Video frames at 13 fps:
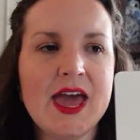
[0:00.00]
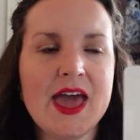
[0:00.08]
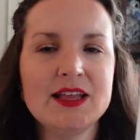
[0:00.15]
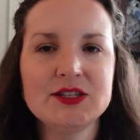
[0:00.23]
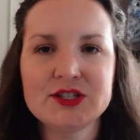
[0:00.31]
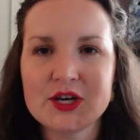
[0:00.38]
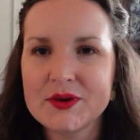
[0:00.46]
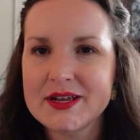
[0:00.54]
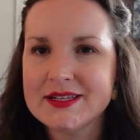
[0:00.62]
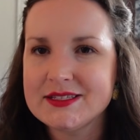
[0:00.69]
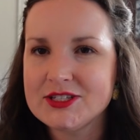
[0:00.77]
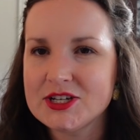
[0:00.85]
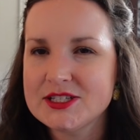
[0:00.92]
And so
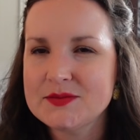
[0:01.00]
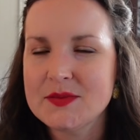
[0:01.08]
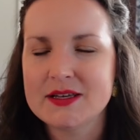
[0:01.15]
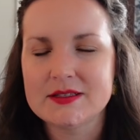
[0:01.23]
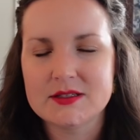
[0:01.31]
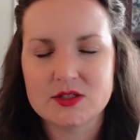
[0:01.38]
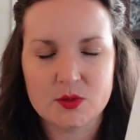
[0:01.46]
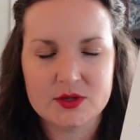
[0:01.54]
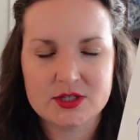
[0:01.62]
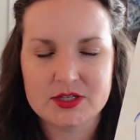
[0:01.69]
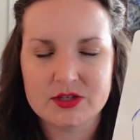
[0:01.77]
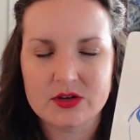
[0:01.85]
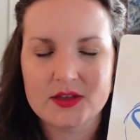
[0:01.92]
it just makes it so much
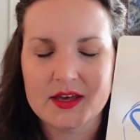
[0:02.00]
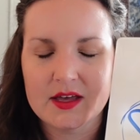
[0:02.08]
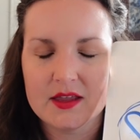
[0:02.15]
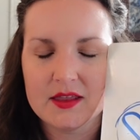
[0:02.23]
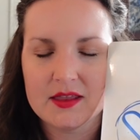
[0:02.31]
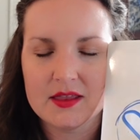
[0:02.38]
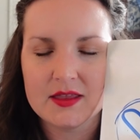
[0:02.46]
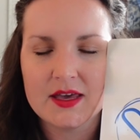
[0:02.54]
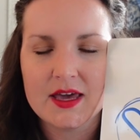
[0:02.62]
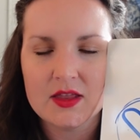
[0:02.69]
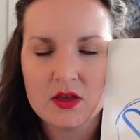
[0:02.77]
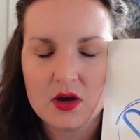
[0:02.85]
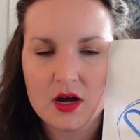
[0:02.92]
easier. They
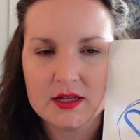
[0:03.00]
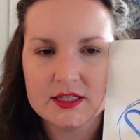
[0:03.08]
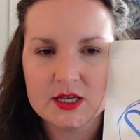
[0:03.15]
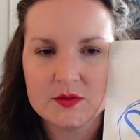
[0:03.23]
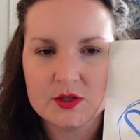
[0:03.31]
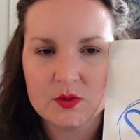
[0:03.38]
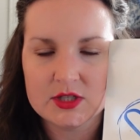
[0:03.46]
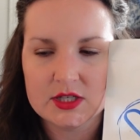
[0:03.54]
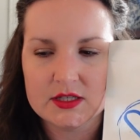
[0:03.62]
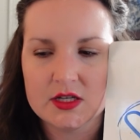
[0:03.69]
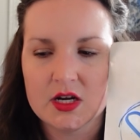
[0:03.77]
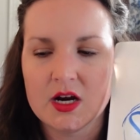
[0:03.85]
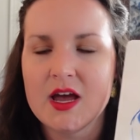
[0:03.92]
get the concept so much
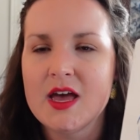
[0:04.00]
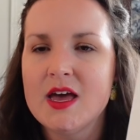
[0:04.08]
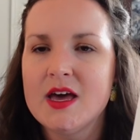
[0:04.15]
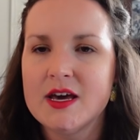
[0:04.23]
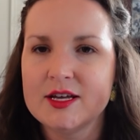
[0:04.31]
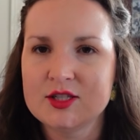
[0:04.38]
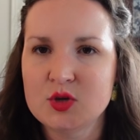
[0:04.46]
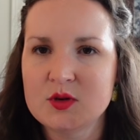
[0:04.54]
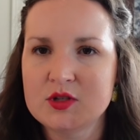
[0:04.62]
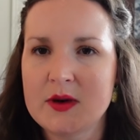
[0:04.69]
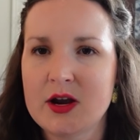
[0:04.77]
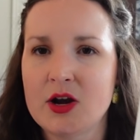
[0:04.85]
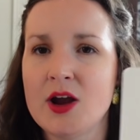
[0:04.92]
easier. It's so
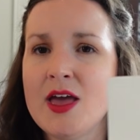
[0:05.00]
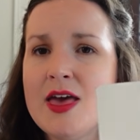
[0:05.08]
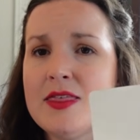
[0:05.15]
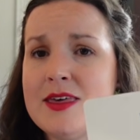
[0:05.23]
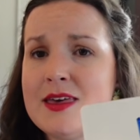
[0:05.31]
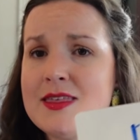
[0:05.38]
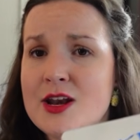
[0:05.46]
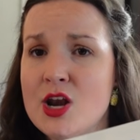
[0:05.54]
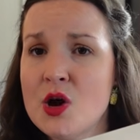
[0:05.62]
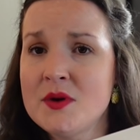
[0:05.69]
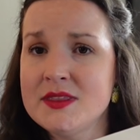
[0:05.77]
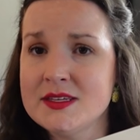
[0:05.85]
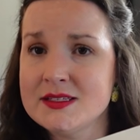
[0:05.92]
much better. They then know
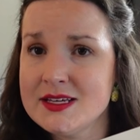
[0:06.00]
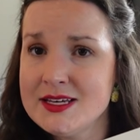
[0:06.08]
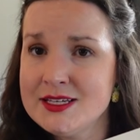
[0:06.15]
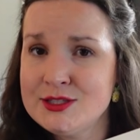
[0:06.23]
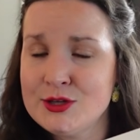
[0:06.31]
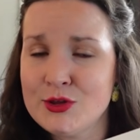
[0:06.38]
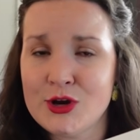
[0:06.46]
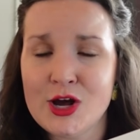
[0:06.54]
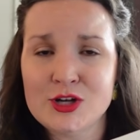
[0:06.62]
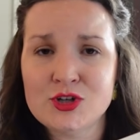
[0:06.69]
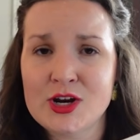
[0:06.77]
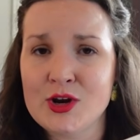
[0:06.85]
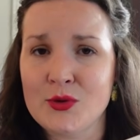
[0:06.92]
what this is, so they're
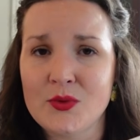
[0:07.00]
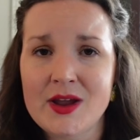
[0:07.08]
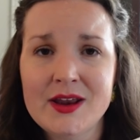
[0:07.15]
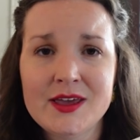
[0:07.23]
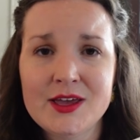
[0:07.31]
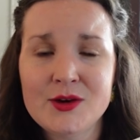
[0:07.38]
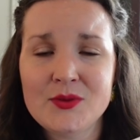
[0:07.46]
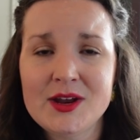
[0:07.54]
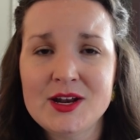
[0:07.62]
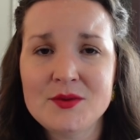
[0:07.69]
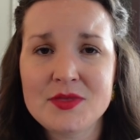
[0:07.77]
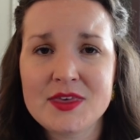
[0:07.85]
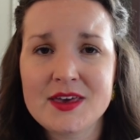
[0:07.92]
not trying to write it in
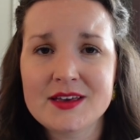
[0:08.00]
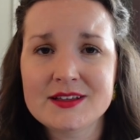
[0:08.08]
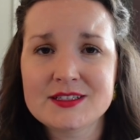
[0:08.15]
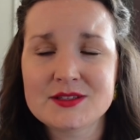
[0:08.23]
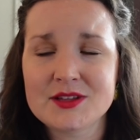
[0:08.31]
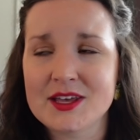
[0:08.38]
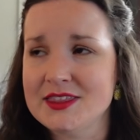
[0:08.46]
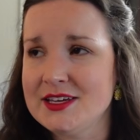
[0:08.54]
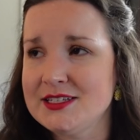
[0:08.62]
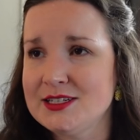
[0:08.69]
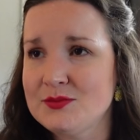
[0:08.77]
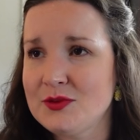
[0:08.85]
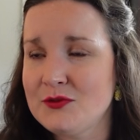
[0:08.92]
random things like they
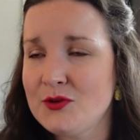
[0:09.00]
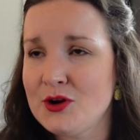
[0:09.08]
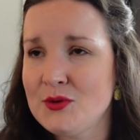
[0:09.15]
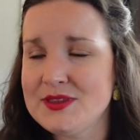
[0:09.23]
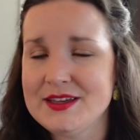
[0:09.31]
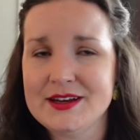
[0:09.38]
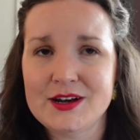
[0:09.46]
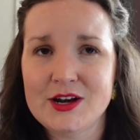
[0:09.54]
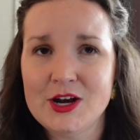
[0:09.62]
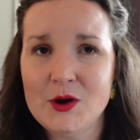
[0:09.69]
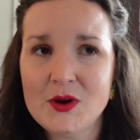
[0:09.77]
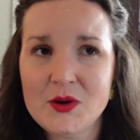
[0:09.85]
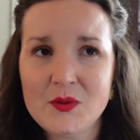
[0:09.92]
did before when they didn't
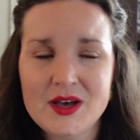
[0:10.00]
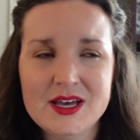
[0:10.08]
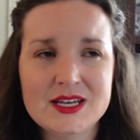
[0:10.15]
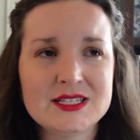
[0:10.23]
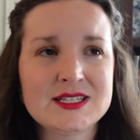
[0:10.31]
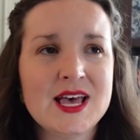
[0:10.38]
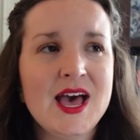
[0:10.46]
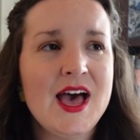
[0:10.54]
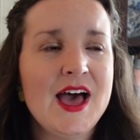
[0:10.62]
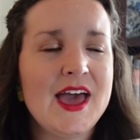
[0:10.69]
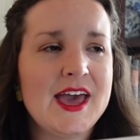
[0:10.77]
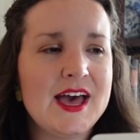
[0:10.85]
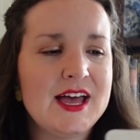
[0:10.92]
know what it was.
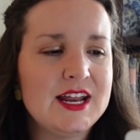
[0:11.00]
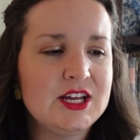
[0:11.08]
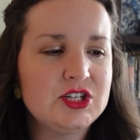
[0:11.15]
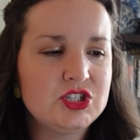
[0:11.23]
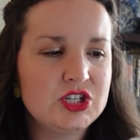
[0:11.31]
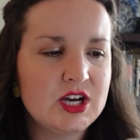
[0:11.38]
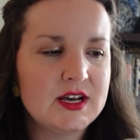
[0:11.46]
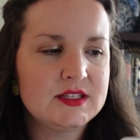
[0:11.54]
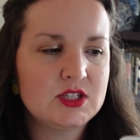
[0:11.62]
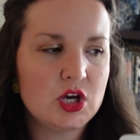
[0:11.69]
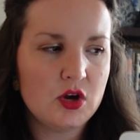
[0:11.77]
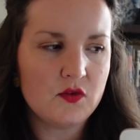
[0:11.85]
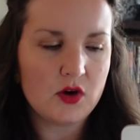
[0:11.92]
And it
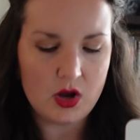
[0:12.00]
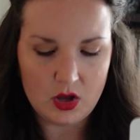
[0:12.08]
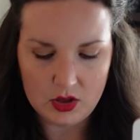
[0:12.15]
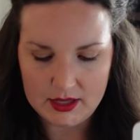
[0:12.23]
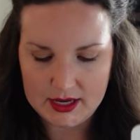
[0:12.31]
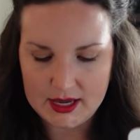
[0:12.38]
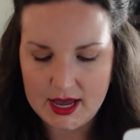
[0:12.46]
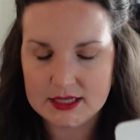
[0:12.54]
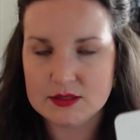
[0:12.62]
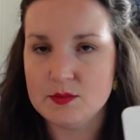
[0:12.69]
just overall like has